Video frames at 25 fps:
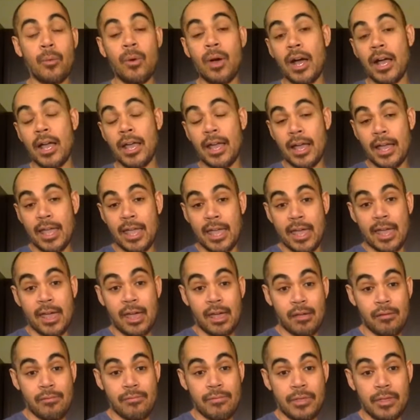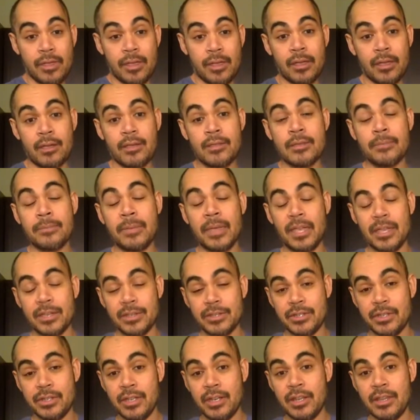why I have the baking
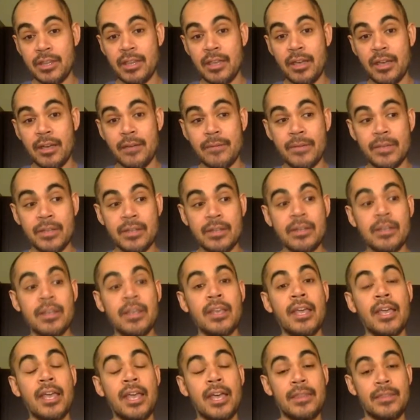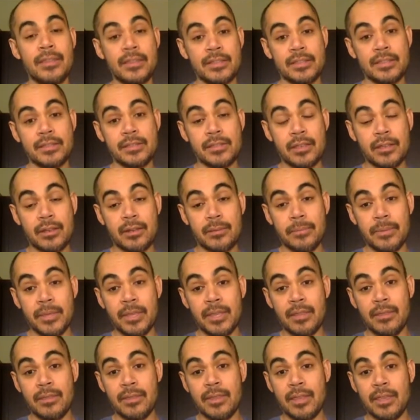sheet in the oven. And this is going to
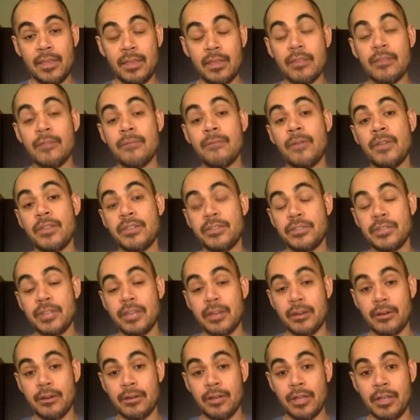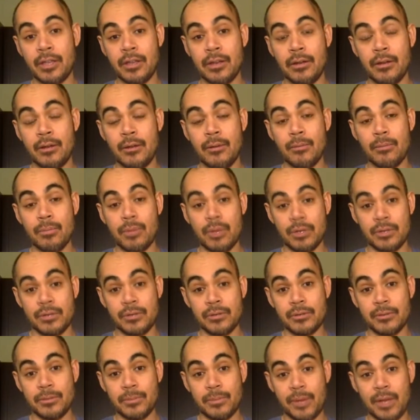be the vegetarian
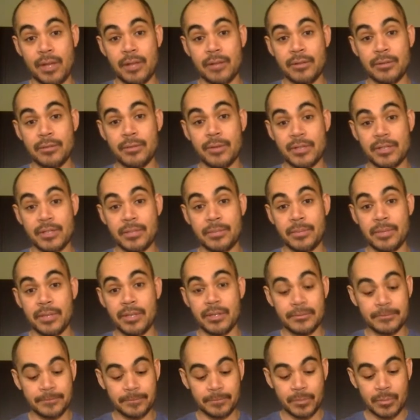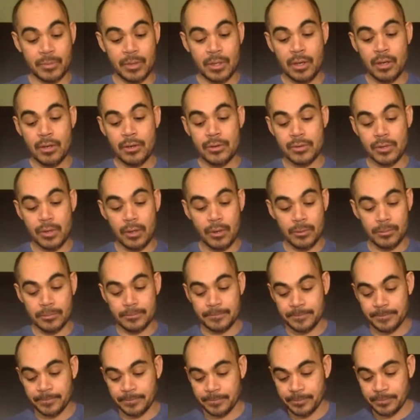Brussels sprouts recipe.
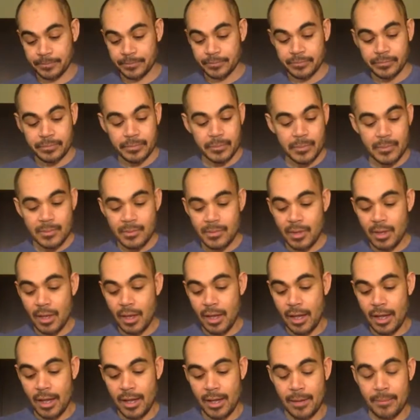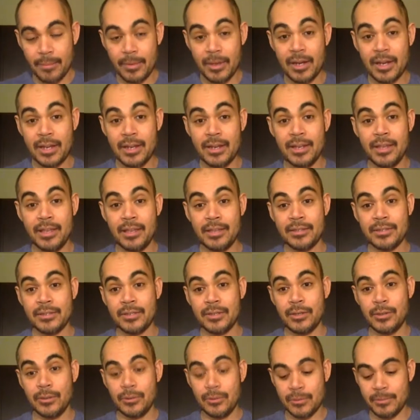So I'm going to need to
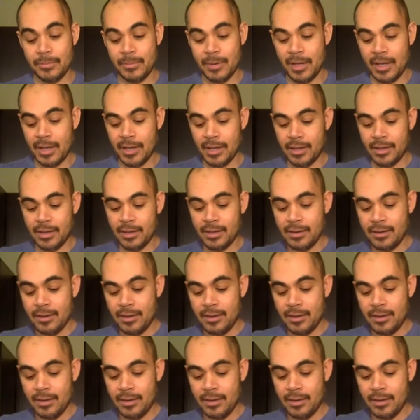use my